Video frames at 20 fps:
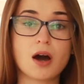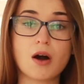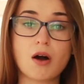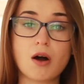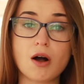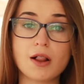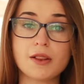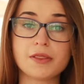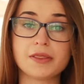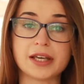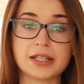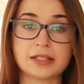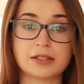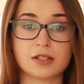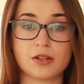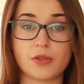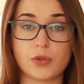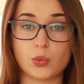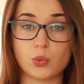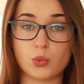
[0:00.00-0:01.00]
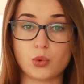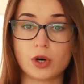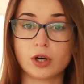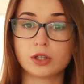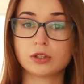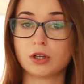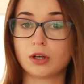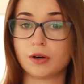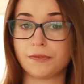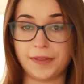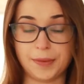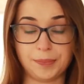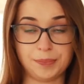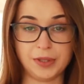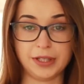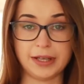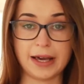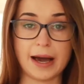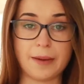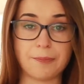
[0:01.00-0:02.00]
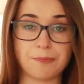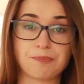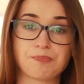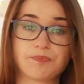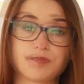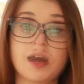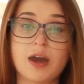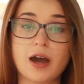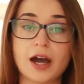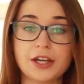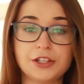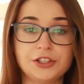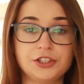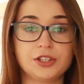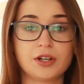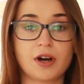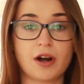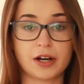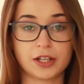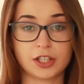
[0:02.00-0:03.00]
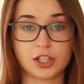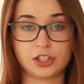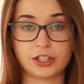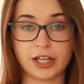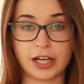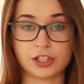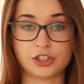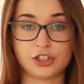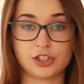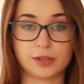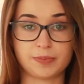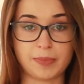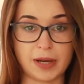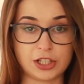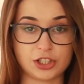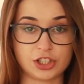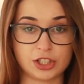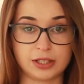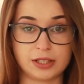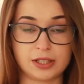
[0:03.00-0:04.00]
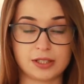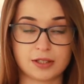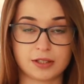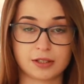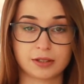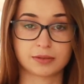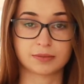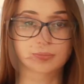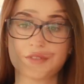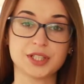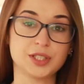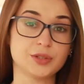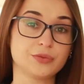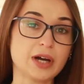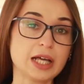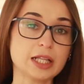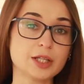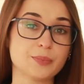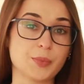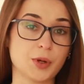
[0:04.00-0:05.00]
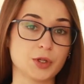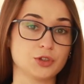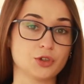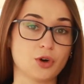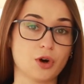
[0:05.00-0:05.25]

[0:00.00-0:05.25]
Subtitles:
All this is the work of the PM, IT architecture specialist. The development